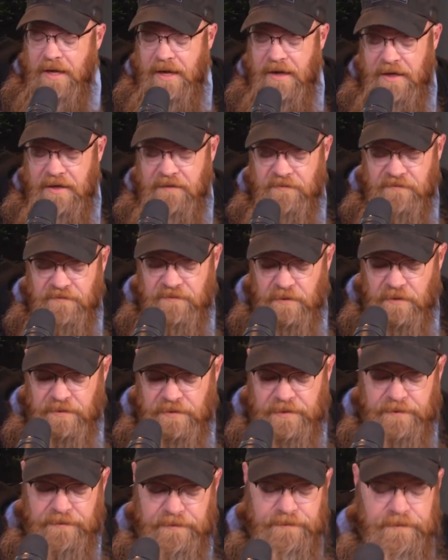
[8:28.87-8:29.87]
down even
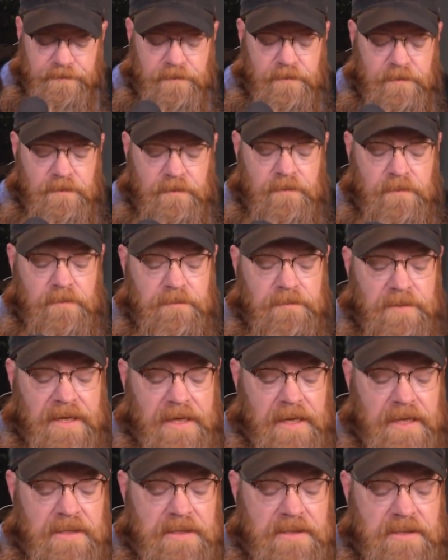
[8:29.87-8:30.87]
further
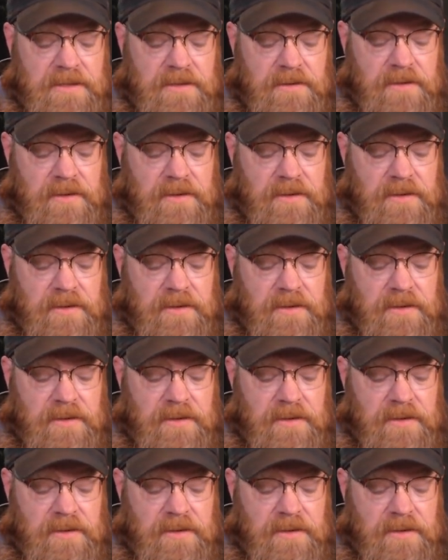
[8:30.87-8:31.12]
because,